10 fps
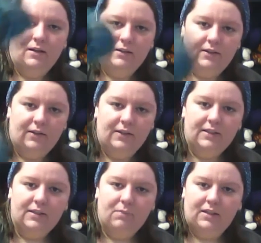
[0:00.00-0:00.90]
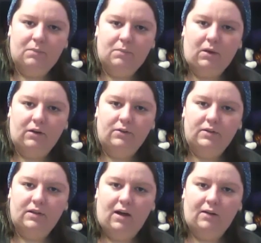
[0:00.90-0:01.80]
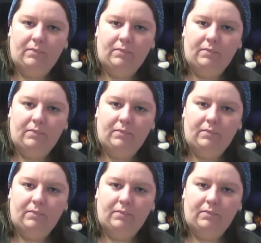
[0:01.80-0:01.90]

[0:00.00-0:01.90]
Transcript: So this is my Sparkle sock